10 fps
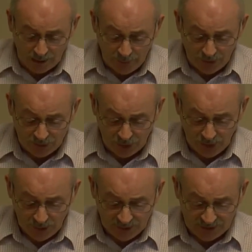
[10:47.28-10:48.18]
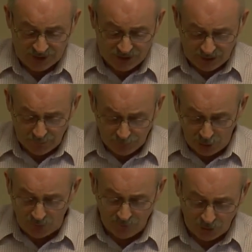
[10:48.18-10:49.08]
about this
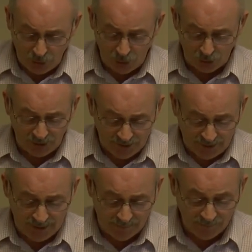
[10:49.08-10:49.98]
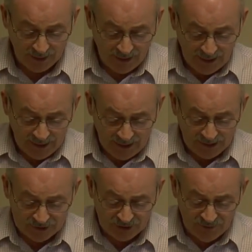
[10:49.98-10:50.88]
prophet called Nahum
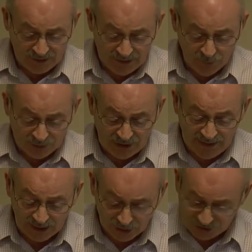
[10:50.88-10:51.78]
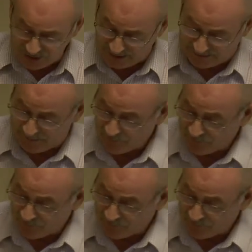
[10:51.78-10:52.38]
is that he was an Elkosite.